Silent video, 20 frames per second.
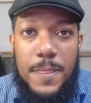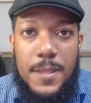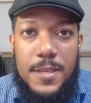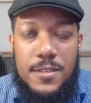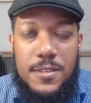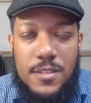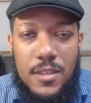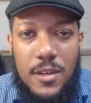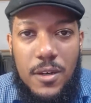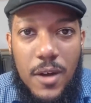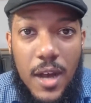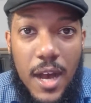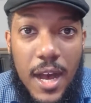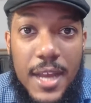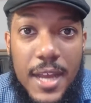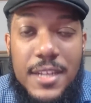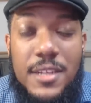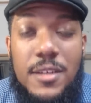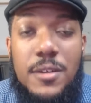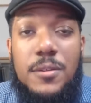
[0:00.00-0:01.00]
So
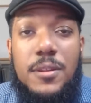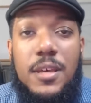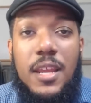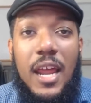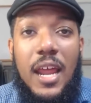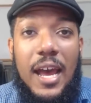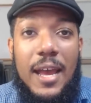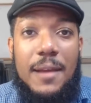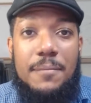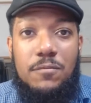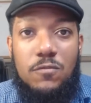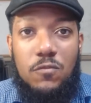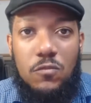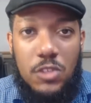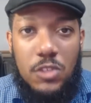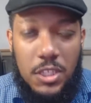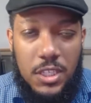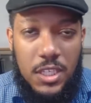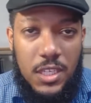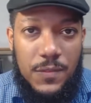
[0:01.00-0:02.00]
I know that I'm
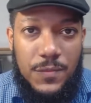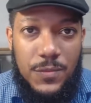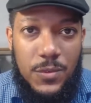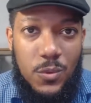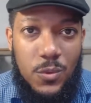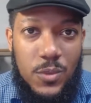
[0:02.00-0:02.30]
looking for